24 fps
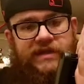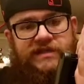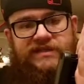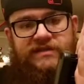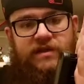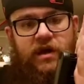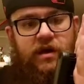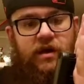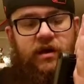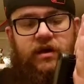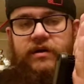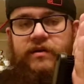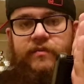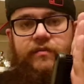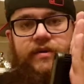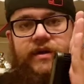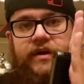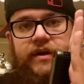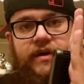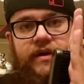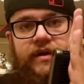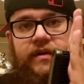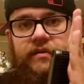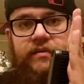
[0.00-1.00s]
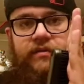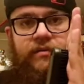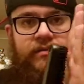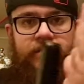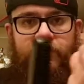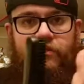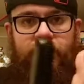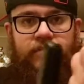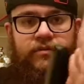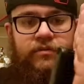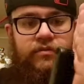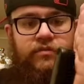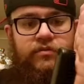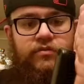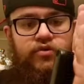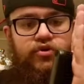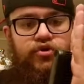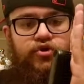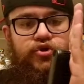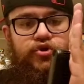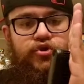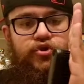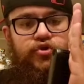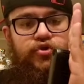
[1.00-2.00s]
It's not going to be
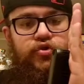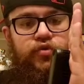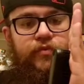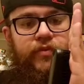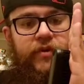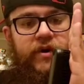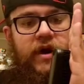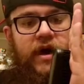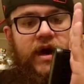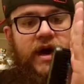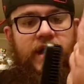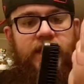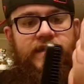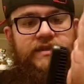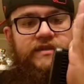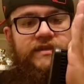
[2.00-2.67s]
super hot.